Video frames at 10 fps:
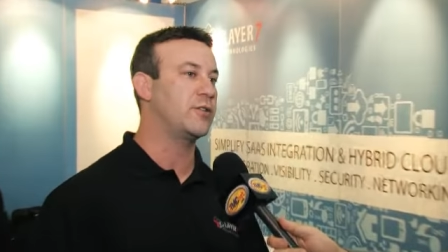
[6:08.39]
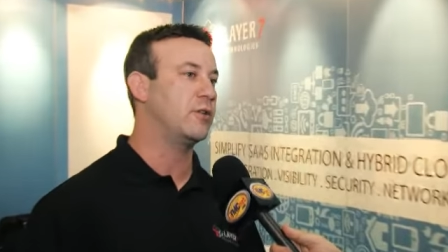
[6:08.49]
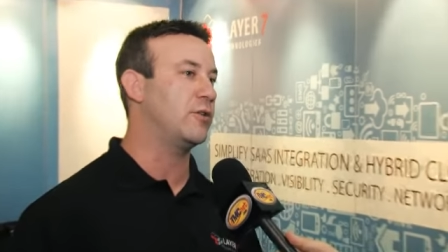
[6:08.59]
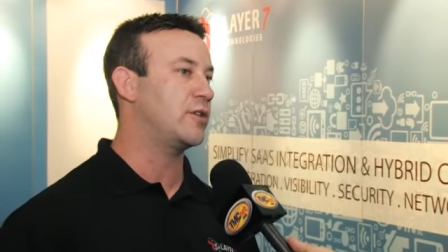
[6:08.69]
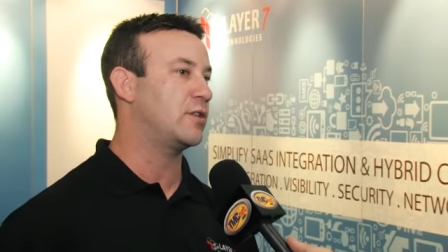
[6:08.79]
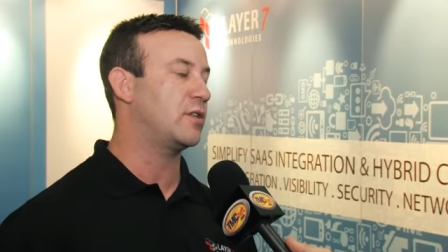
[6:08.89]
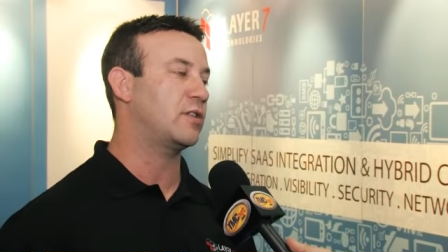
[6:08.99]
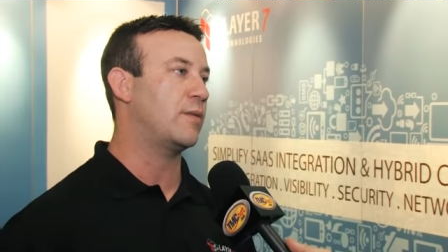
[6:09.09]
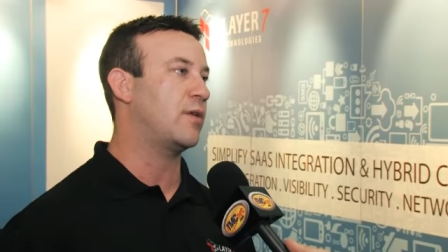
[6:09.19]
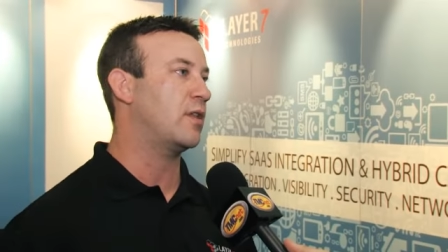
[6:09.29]
solutions is
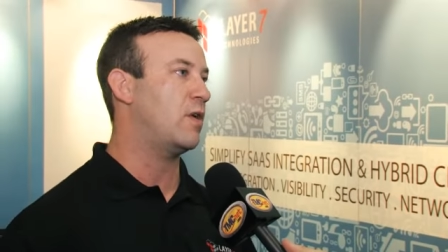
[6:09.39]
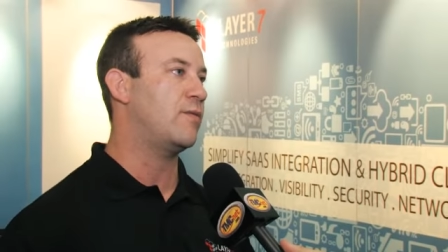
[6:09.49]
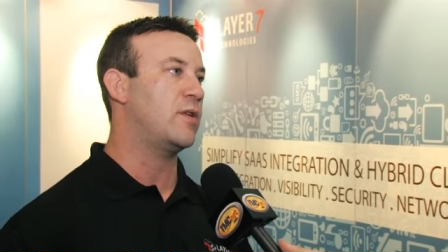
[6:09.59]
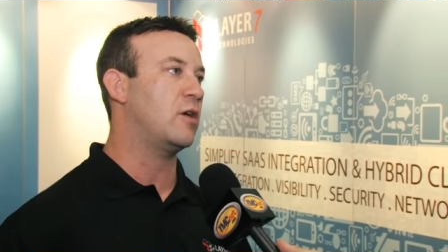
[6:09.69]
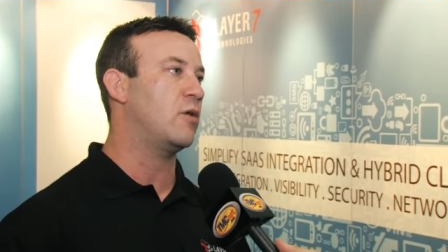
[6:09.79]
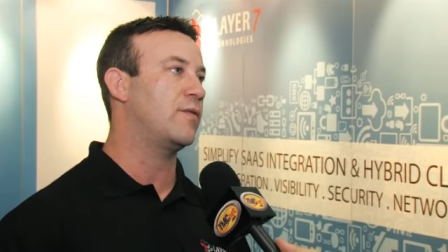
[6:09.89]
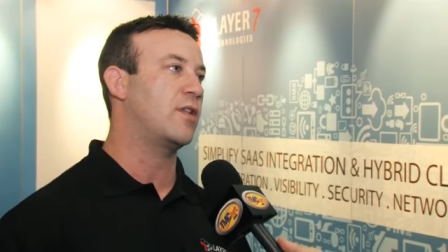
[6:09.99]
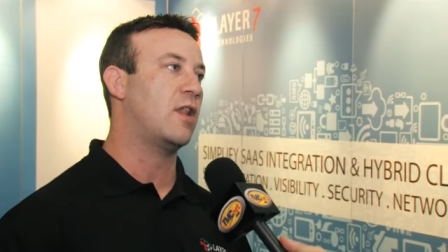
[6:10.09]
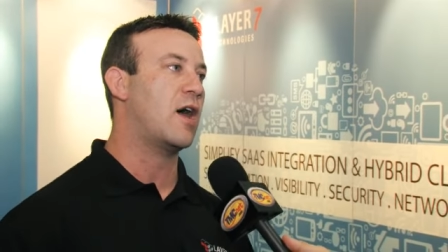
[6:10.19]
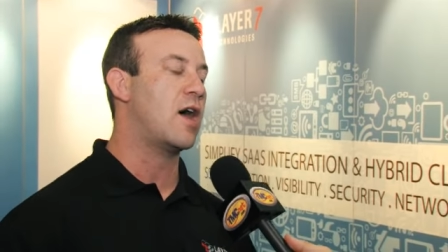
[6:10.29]
something that we've been doing for
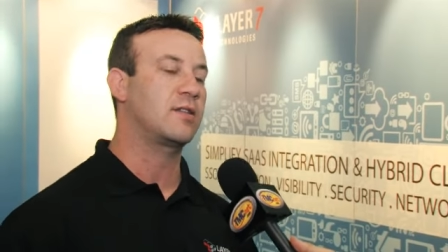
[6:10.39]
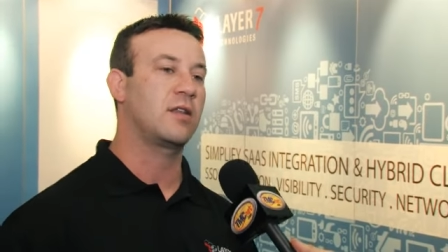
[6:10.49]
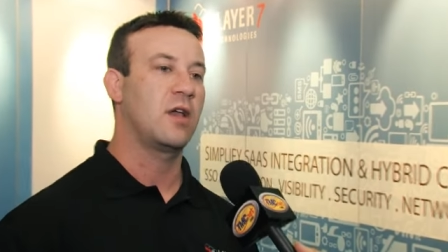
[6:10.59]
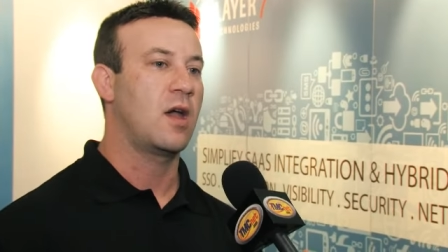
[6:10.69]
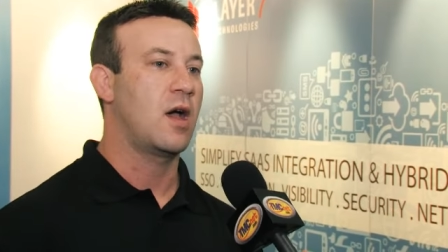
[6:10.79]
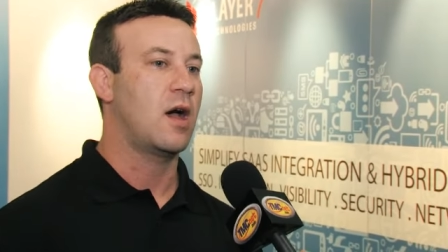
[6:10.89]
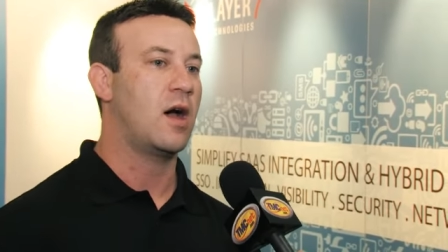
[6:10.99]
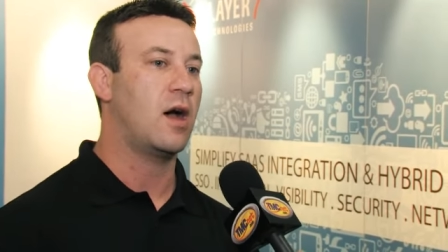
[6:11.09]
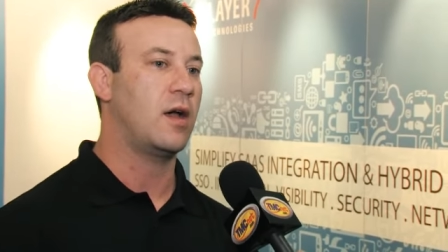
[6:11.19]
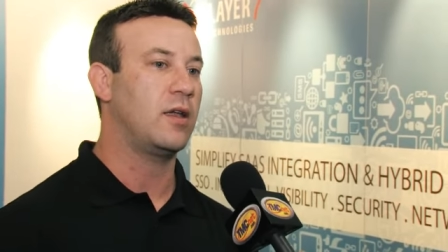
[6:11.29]
the last
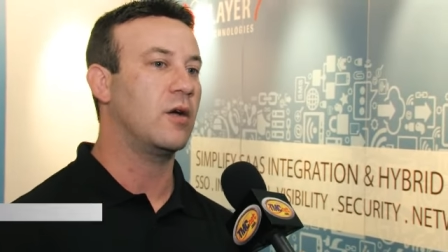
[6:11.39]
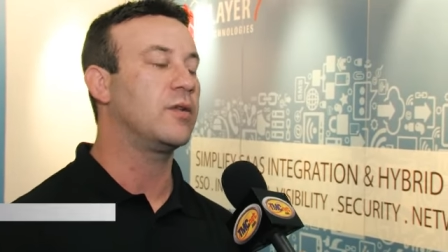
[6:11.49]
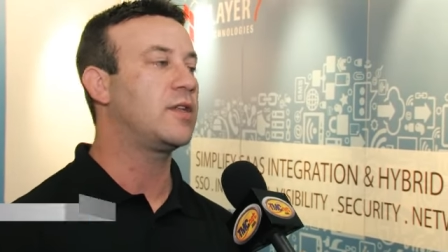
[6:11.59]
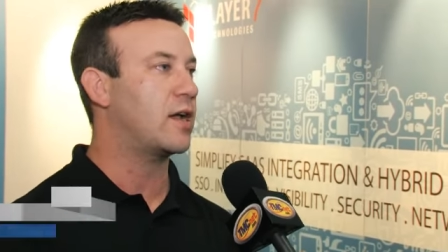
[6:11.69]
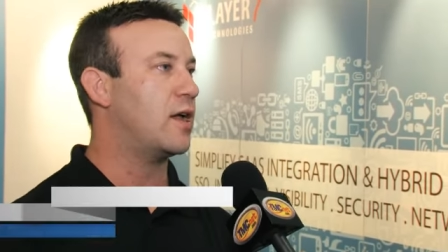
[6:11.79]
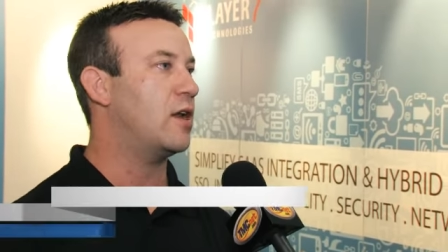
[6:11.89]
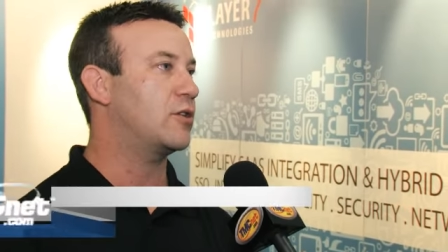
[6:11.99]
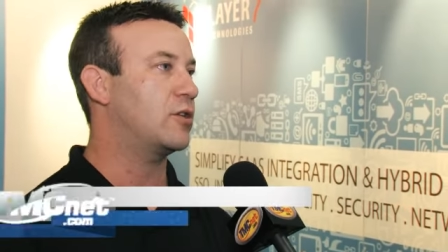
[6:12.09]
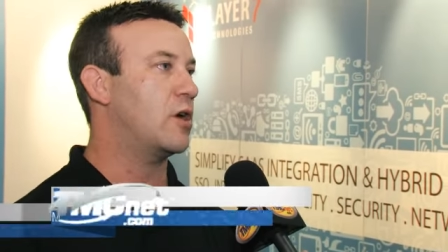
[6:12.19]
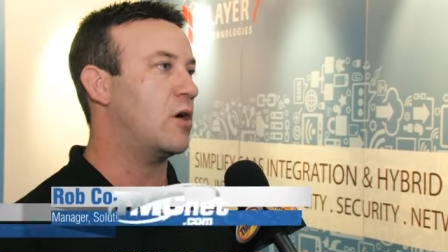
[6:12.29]
uh, you know, decade or
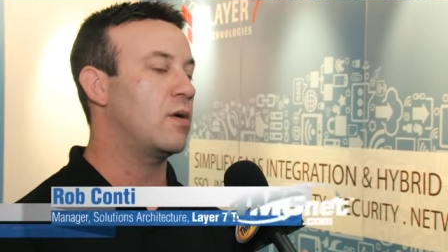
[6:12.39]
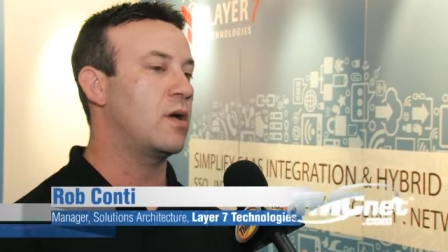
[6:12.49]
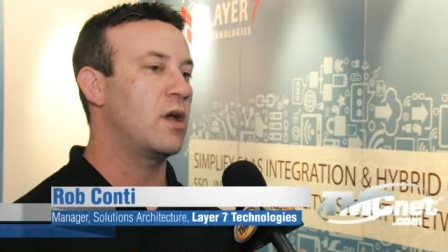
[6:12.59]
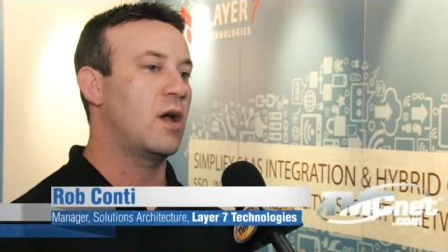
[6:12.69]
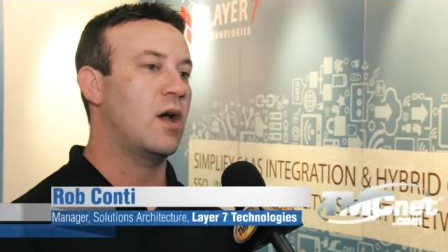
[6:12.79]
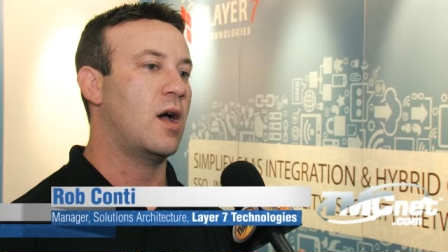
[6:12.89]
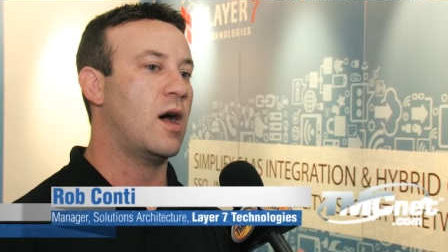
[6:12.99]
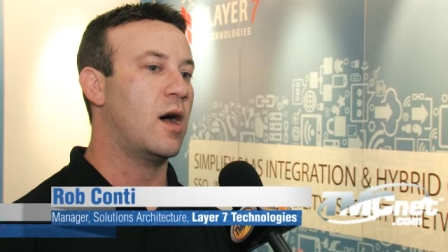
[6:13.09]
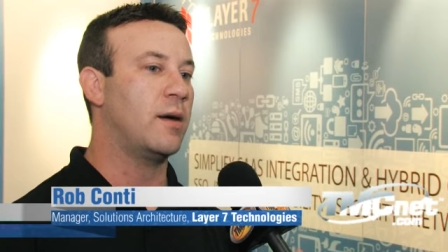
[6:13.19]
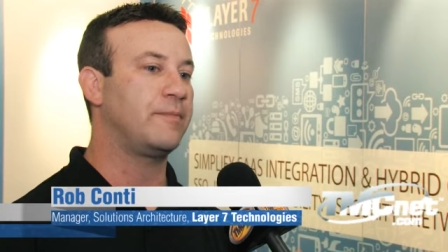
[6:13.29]
so.
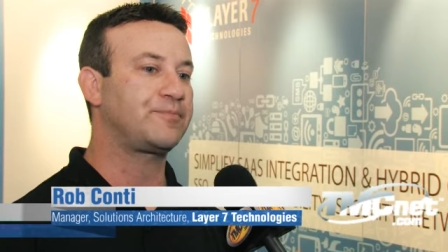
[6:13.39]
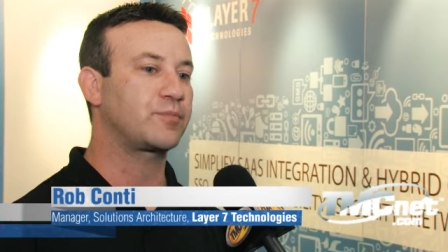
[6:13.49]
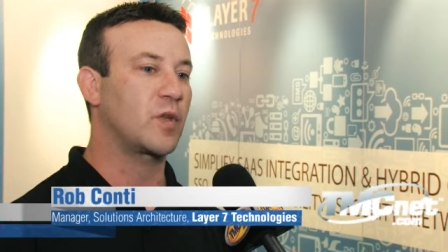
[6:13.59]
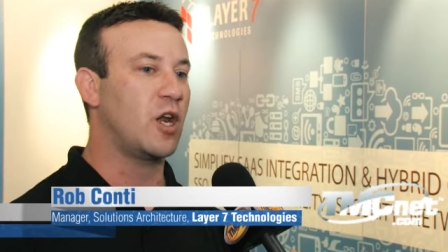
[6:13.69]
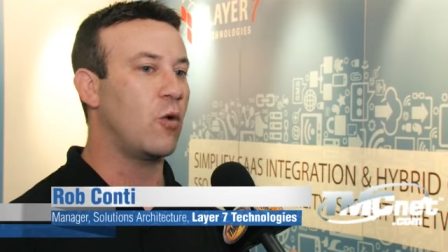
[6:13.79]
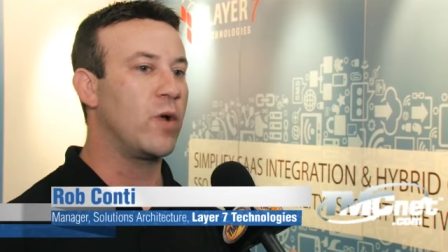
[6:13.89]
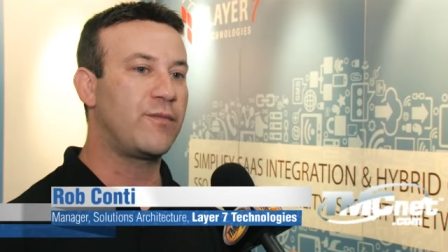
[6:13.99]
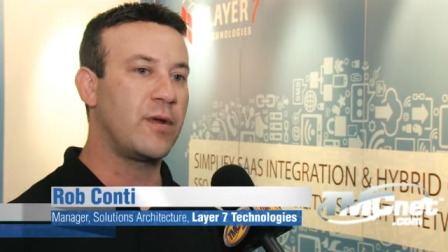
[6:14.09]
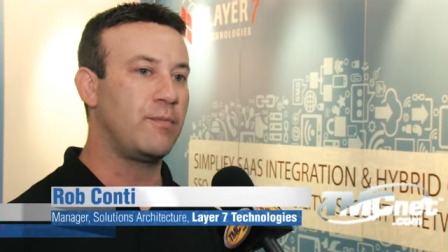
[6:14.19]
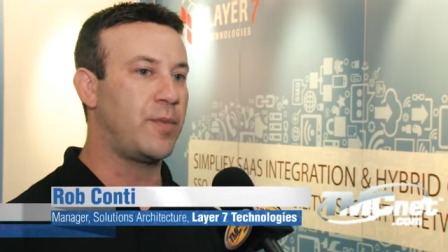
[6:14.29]
Um, you know,
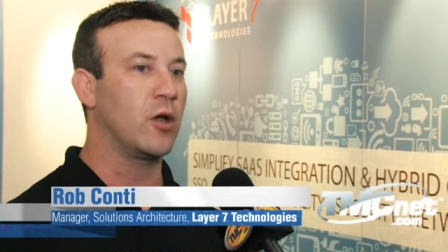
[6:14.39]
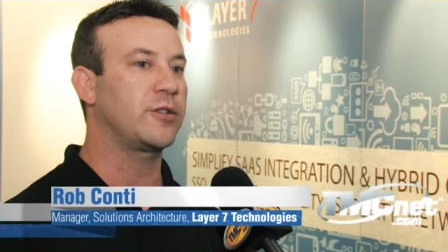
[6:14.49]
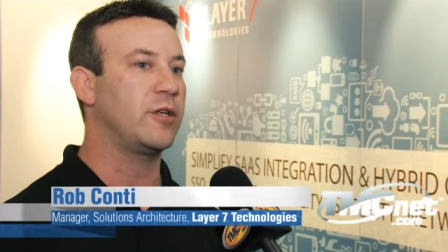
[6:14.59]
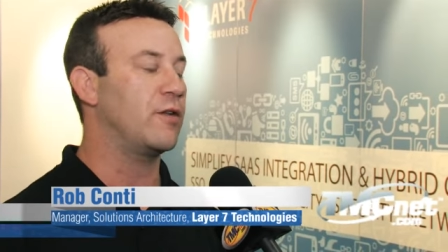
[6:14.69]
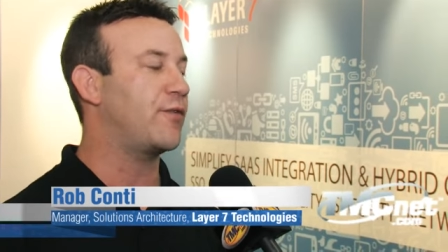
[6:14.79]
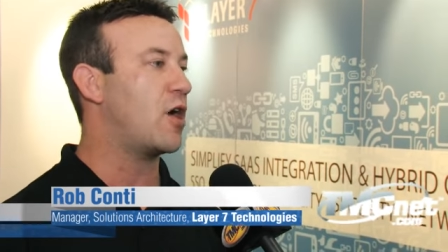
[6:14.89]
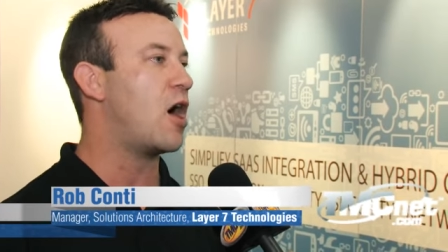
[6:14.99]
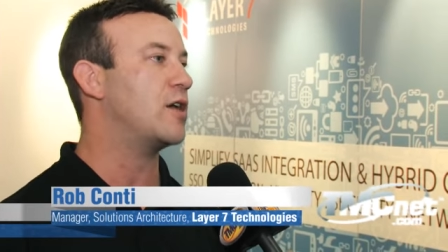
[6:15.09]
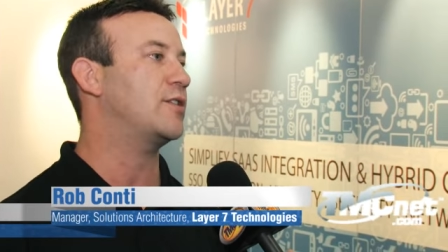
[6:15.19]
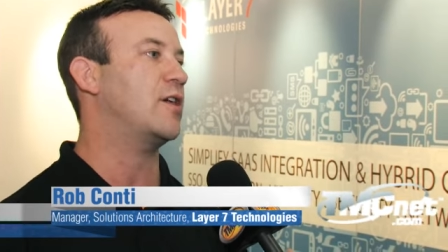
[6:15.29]
we've been built you know, for
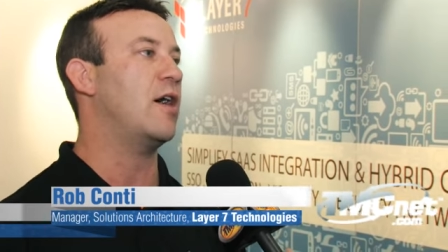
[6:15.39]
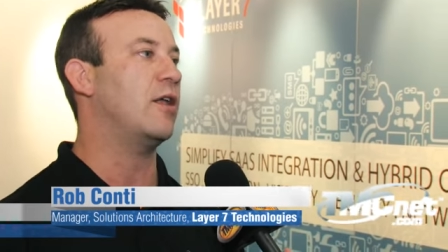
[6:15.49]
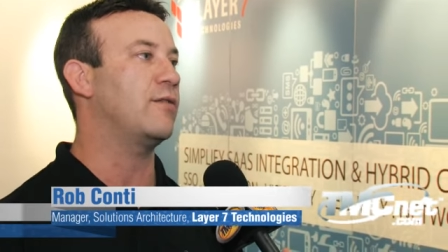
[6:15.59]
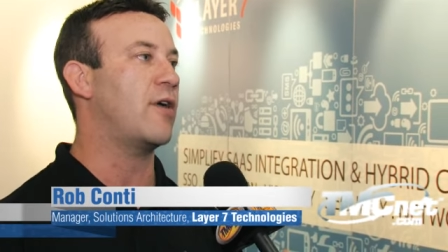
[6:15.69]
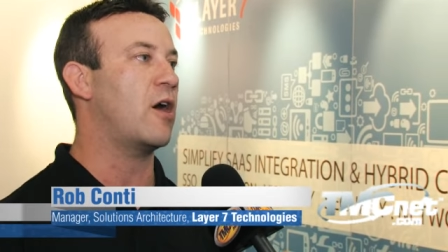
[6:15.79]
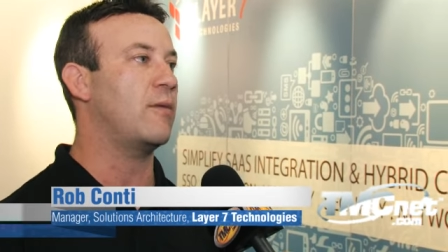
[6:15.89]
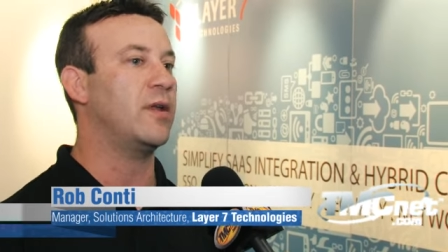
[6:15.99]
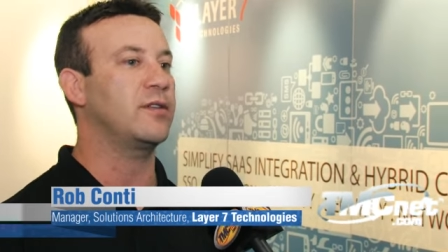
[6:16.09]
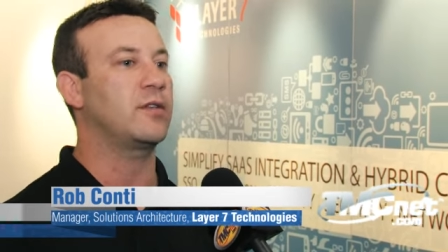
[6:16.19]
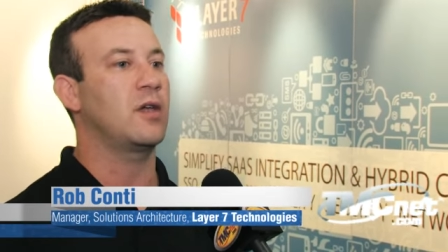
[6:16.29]
hostile
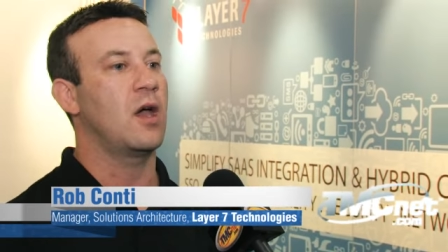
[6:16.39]
environments.